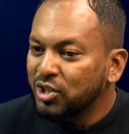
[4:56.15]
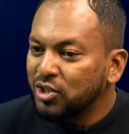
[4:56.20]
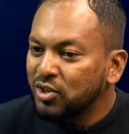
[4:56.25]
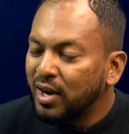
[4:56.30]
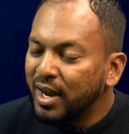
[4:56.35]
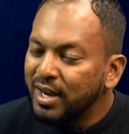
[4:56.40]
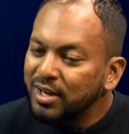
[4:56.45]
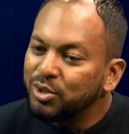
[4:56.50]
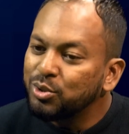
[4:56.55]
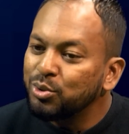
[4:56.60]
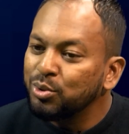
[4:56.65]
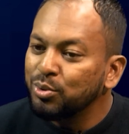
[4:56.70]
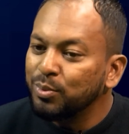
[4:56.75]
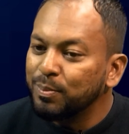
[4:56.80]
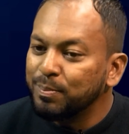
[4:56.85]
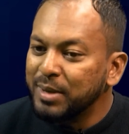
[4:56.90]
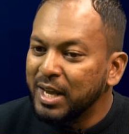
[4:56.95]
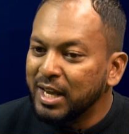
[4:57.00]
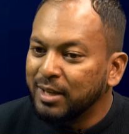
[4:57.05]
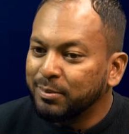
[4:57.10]
trying to
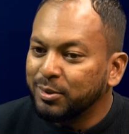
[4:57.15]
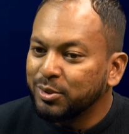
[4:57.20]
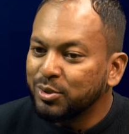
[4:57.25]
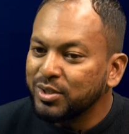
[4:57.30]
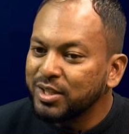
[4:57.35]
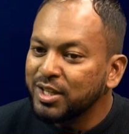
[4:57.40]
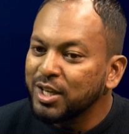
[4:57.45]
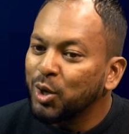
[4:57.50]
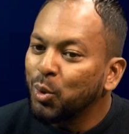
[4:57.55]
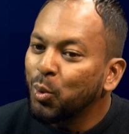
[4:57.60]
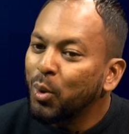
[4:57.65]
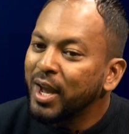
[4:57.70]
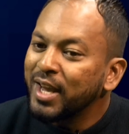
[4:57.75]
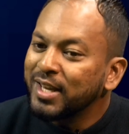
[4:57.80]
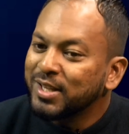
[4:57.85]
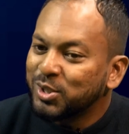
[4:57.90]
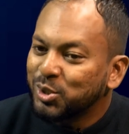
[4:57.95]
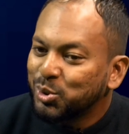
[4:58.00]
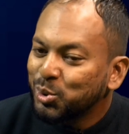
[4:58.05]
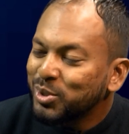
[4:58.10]
be able to see where
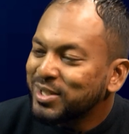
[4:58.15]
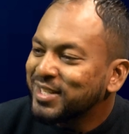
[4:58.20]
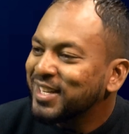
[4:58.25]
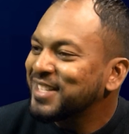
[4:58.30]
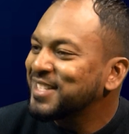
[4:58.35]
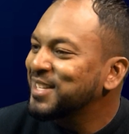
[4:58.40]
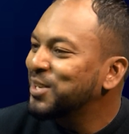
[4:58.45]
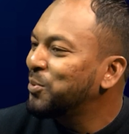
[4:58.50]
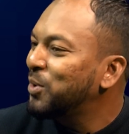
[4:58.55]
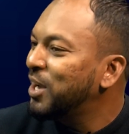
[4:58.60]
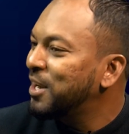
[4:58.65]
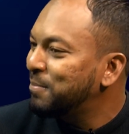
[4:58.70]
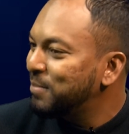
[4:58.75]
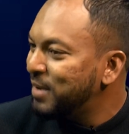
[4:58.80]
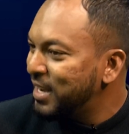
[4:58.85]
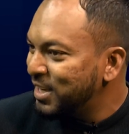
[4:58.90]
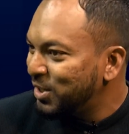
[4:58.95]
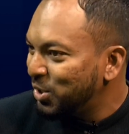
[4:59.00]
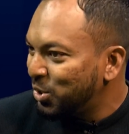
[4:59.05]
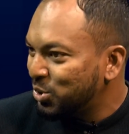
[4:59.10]
it suits us and where it
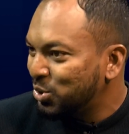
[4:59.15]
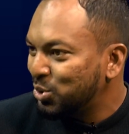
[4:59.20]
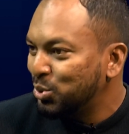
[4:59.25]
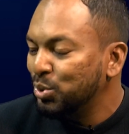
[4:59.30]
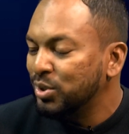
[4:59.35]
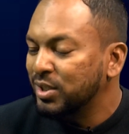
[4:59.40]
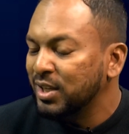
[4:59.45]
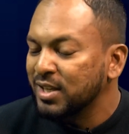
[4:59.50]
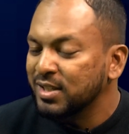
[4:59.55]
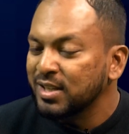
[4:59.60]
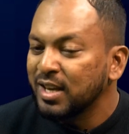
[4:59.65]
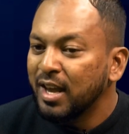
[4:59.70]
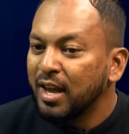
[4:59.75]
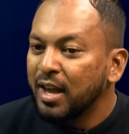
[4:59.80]
may not suit us.